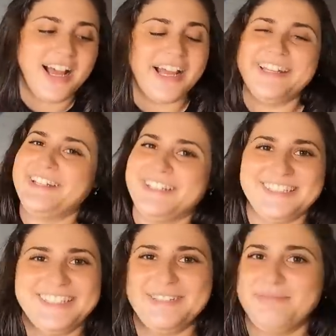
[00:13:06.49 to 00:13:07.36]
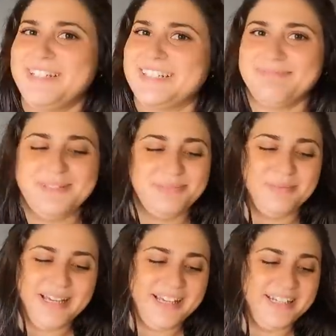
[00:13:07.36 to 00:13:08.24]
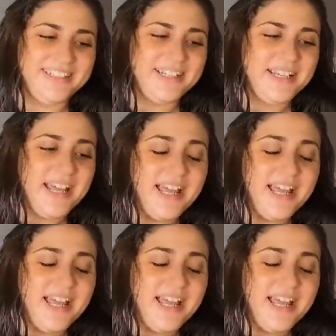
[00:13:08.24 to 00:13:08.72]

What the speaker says: I know that's gonna make some people mad.